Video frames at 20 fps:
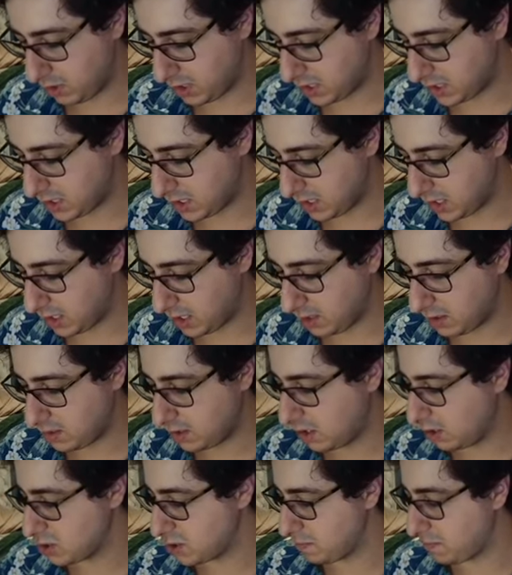But uh,
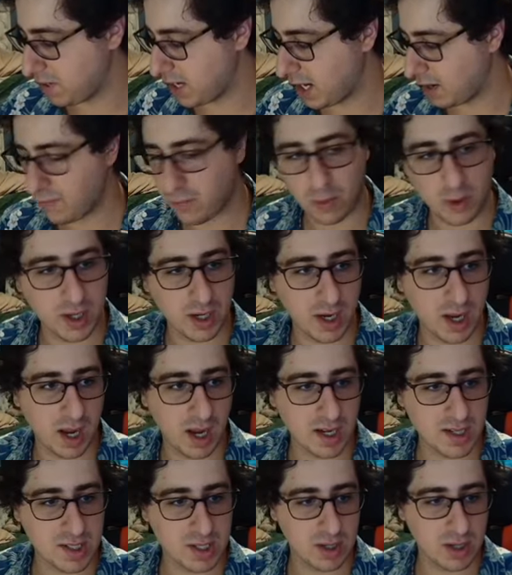here's a pack for you
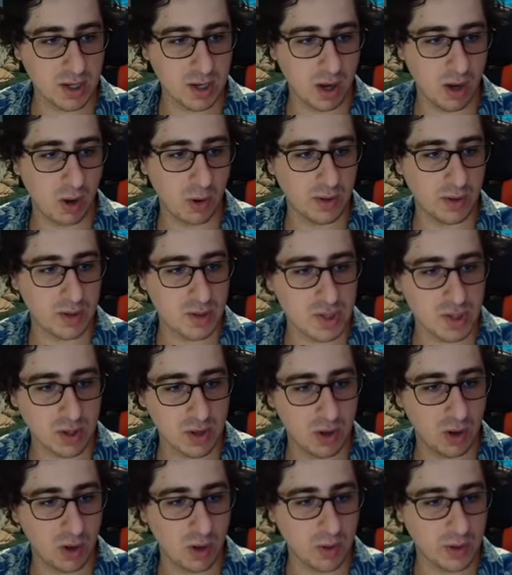guys. There you go. There's
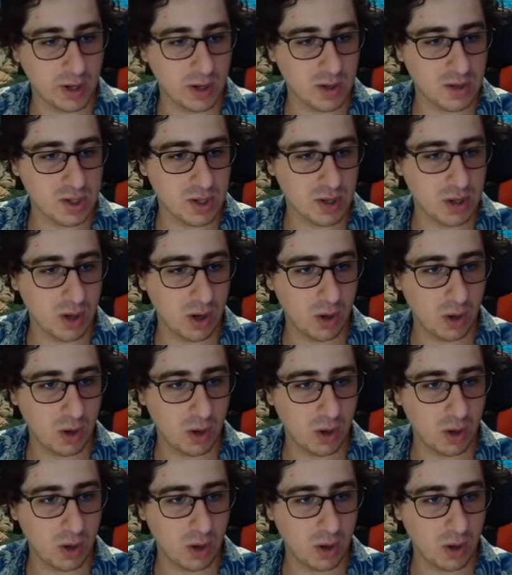the code. There's the